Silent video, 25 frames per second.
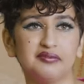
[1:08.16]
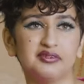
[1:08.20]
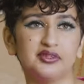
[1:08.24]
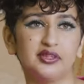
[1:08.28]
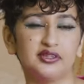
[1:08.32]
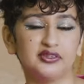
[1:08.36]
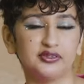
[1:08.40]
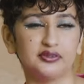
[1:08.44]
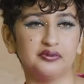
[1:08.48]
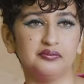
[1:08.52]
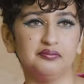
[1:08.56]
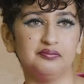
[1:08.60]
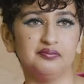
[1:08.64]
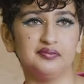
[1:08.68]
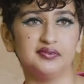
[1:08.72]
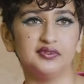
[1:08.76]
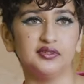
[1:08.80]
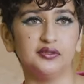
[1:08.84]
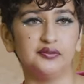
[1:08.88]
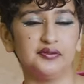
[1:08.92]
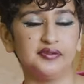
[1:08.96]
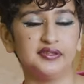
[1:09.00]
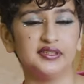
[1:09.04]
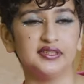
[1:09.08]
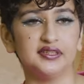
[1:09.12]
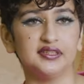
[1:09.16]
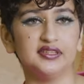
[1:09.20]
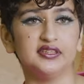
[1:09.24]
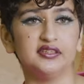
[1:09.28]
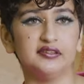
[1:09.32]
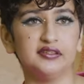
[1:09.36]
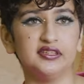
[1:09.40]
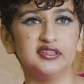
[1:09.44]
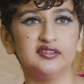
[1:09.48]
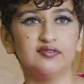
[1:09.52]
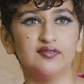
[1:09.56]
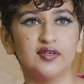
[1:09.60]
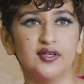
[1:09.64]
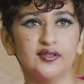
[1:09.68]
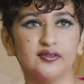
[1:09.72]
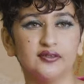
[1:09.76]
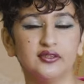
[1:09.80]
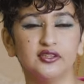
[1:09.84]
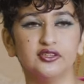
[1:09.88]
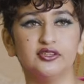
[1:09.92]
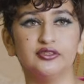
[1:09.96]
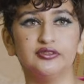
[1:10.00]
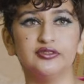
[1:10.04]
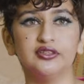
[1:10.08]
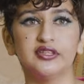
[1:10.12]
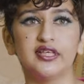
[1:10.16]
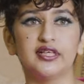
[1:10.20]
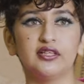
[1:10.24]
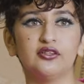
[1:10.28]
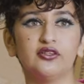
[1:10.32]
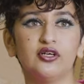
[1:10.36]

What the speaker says: was also noticing a series of other issues. I